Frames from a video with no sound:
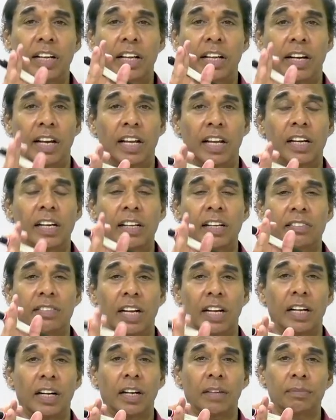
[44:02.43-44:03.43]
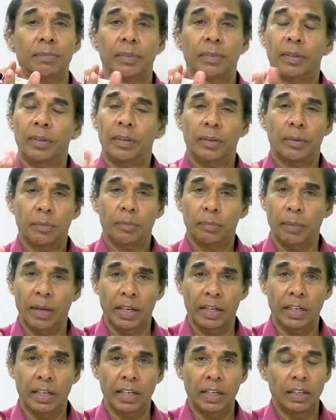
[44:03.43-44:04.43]
rarely, seldom,
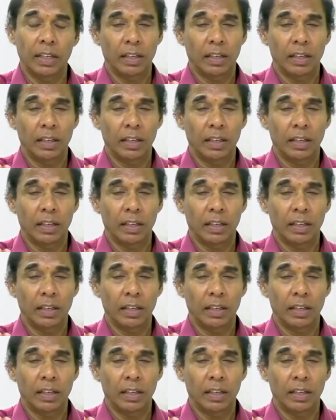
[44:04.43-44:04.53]
barely,